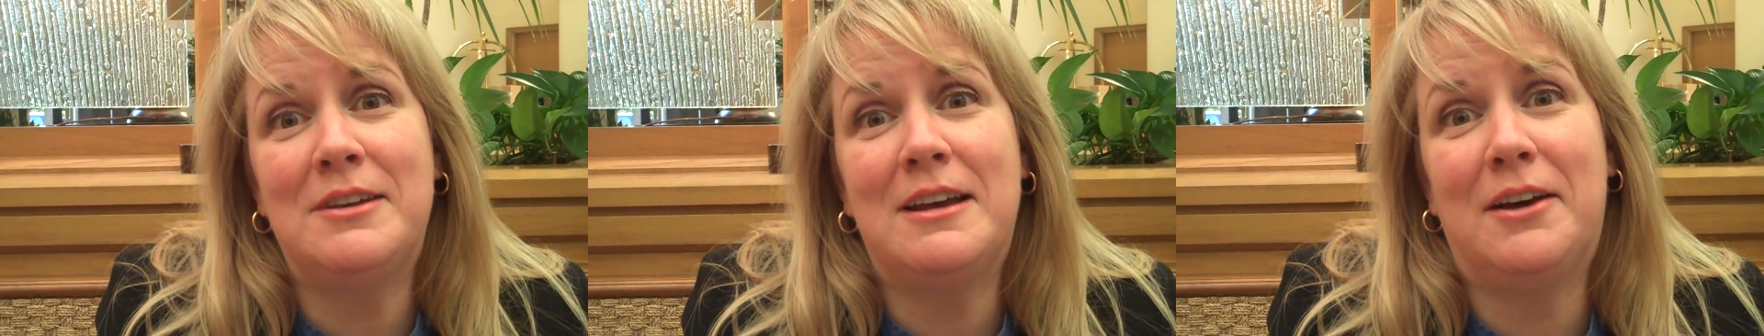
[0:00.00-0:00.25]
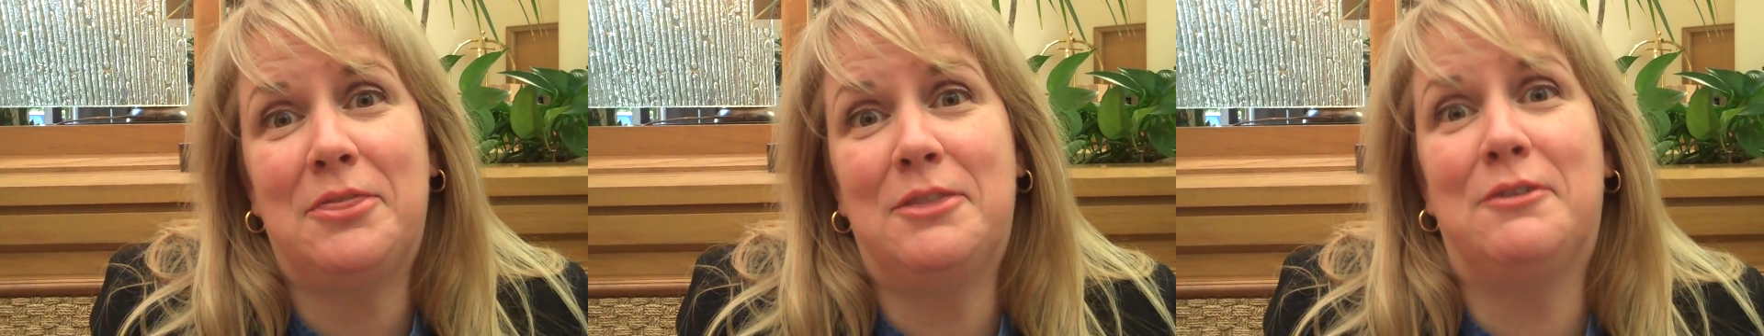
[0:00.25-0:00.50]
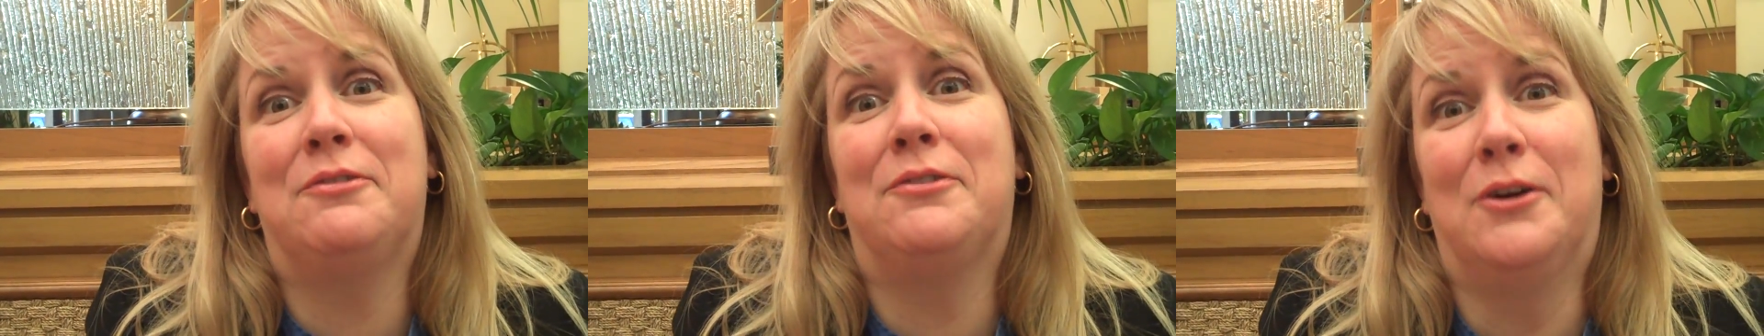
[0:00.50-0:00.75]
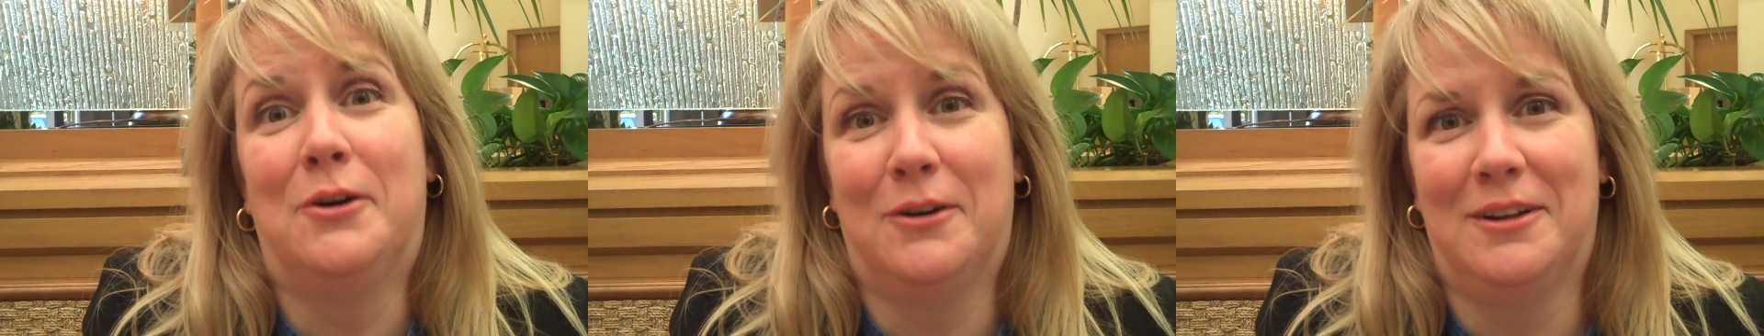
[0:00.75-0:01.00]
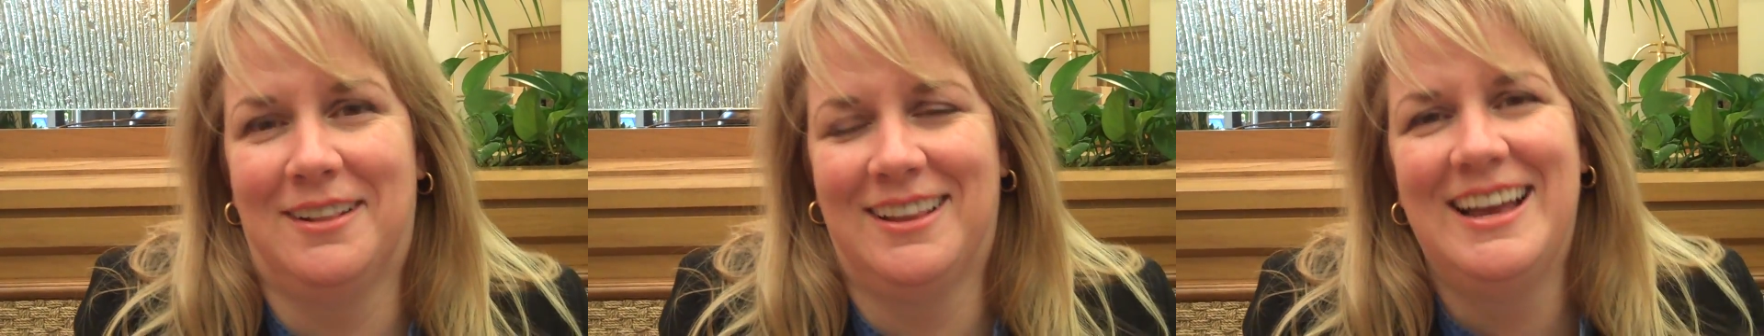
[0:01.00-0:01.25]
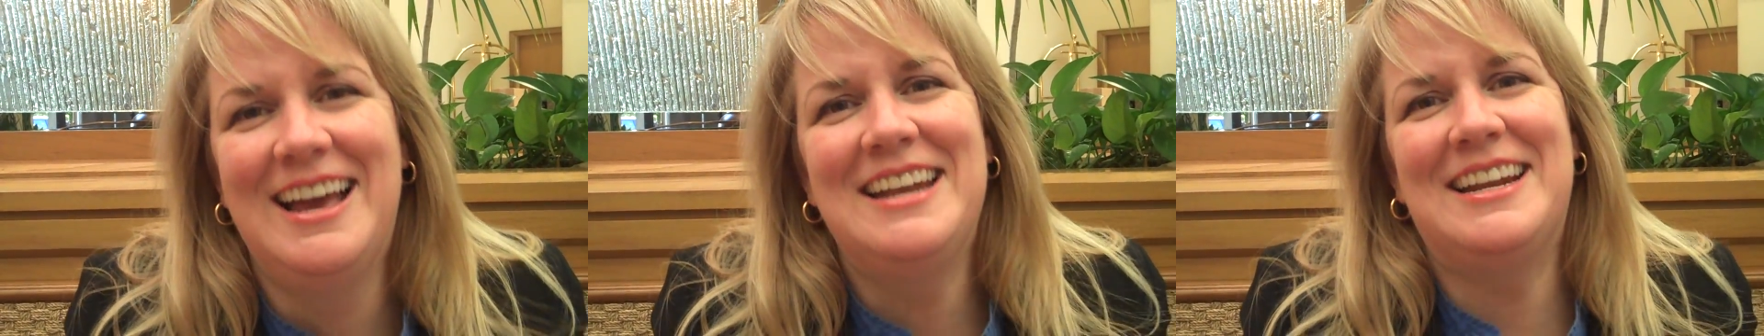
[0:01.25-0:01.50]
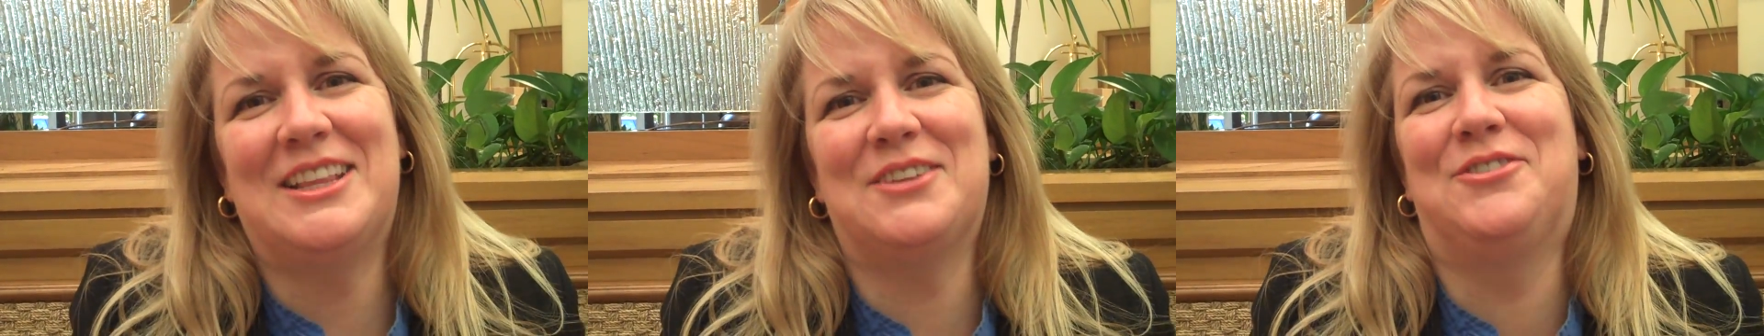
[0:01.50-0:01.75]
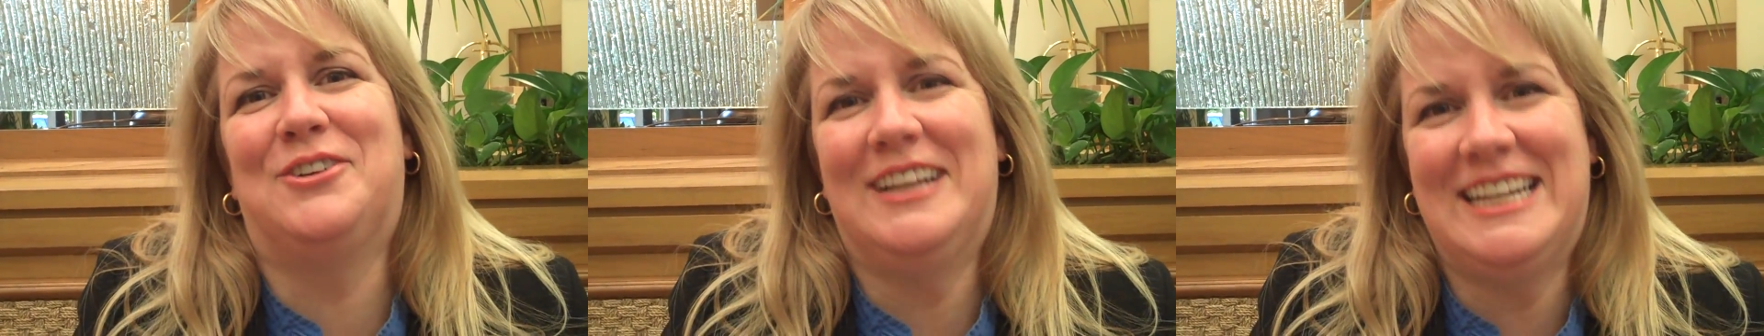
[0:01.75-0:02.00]
not the
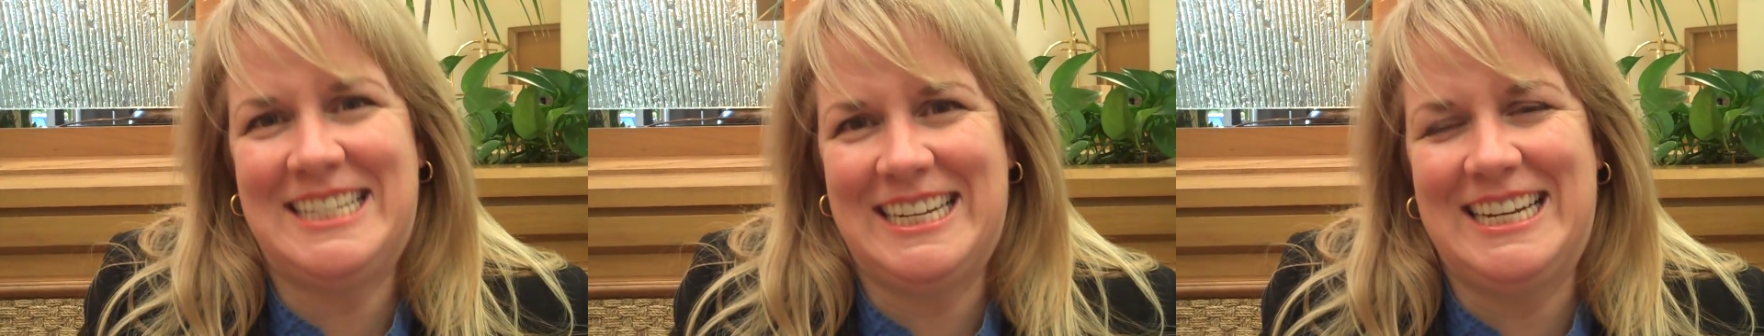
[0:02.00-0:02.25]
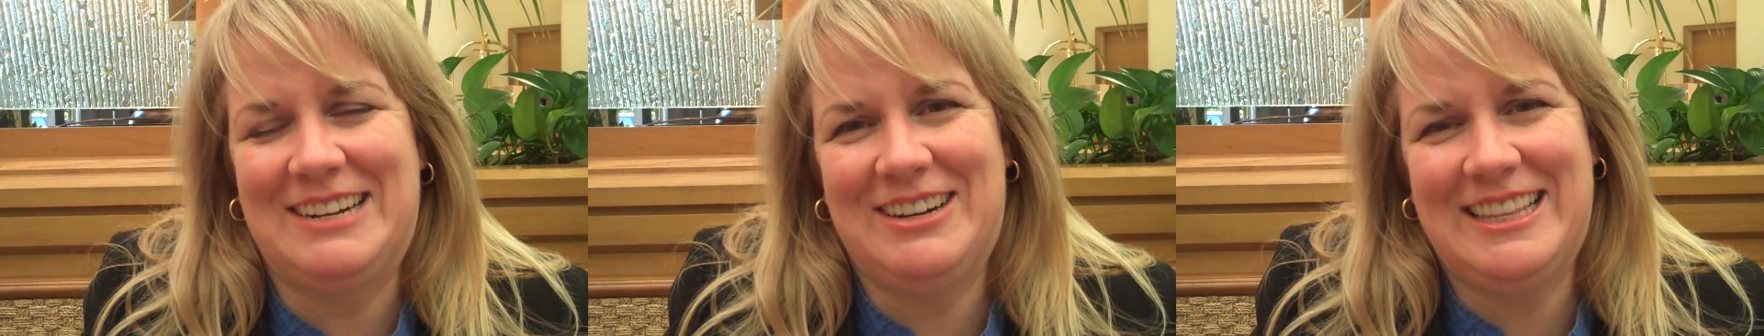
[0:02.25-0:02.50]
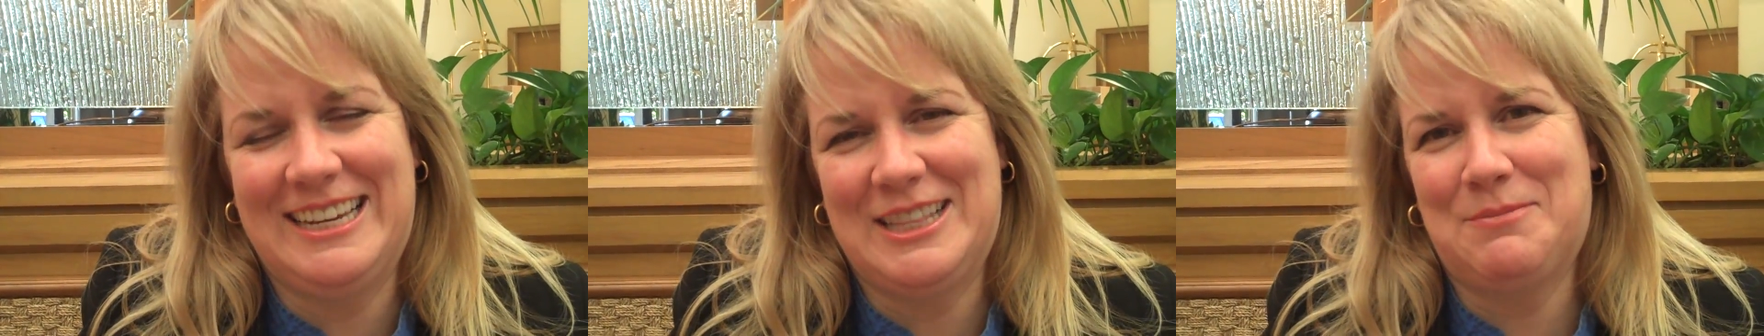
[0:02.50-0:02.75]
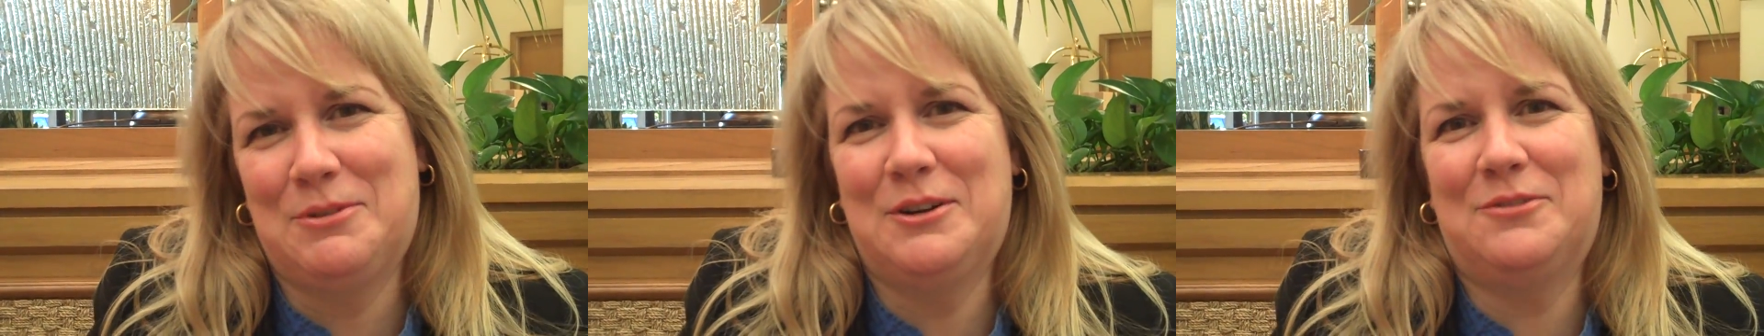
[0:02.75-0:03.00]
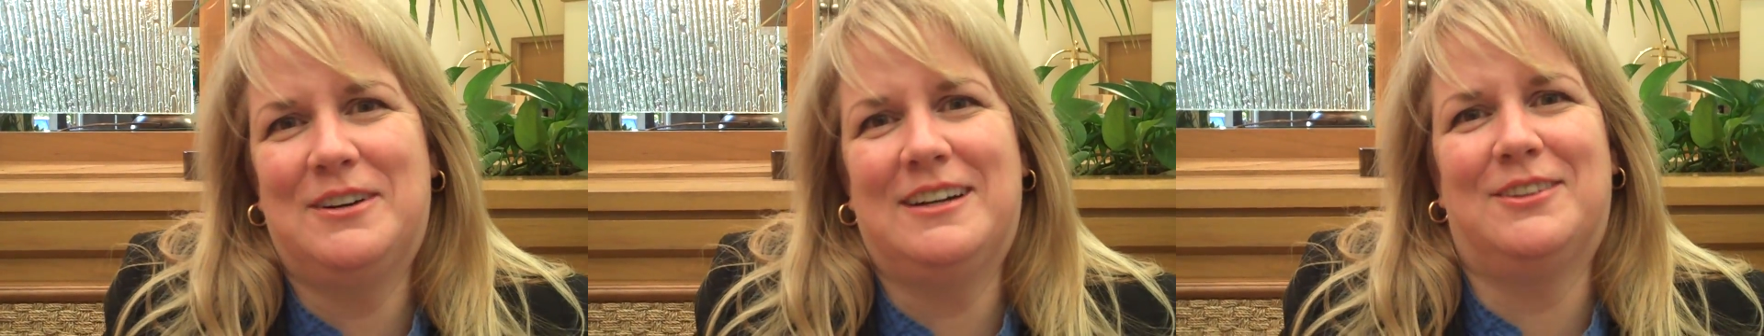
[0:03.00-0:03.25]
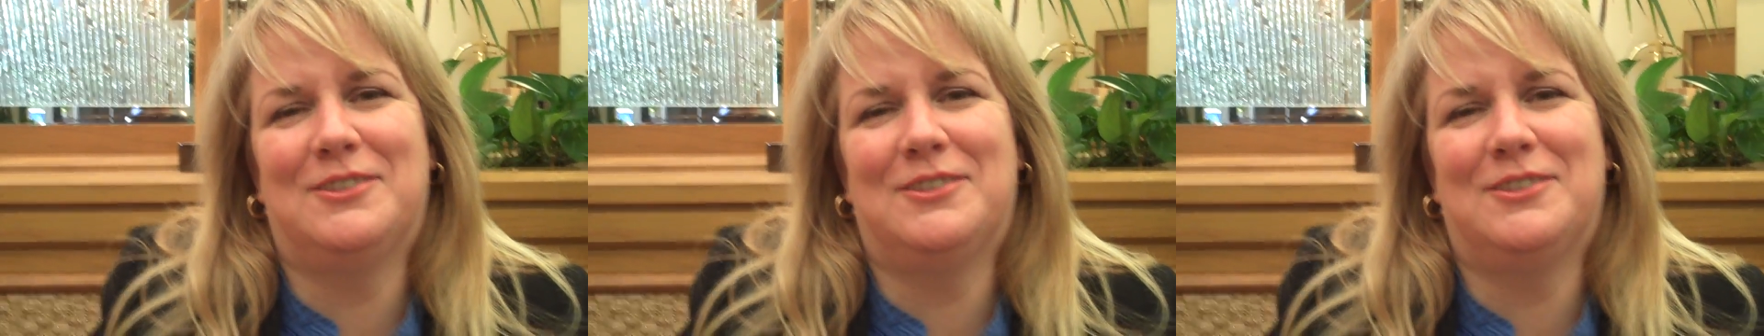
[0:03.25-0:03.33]
full essay and everything of the profile.